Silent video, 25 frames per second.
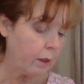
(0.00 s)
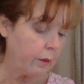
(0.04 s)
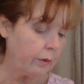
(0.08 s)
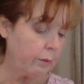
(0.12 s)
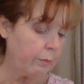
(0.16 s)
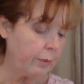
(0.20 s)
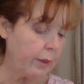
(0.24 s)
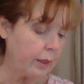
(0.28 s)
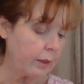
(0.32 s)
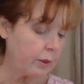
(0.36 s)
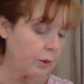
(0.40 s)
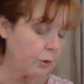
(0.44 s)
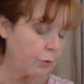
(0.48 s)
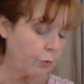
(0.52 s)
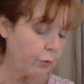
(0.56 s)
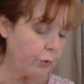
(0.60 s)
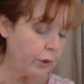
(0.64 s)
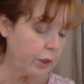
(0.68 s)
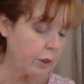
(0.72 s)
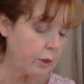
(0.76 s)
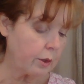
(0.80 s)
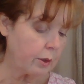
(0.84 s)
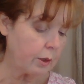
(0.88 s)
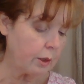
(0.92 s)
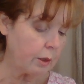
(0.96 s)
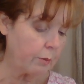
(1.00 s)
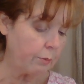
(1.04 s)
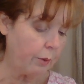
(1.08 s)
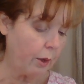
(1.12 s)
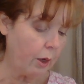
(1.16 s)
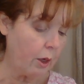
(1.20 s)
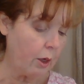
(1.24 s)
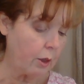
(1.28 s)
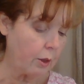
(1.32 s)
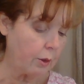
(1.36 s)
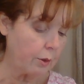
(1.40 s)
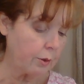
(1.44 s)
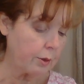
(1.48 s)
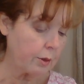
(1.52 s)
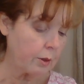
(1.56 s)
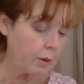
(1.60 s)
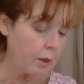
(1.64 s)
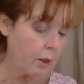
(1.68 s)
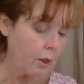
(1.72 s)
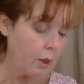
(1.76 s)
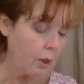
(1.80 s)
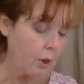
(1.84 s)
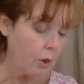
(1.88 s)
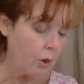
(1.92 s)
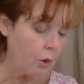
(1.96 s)
The best Regency balls
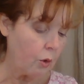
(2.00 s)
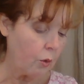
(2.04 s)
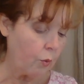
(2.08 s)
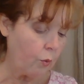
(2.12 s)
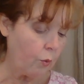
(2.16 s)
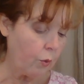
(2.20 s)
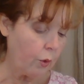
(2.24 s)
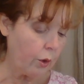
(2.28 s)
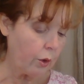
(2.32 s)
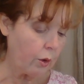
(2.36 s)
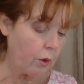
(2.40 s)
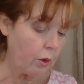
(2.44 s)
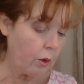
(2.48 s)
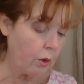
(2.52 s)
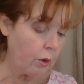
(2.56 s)
were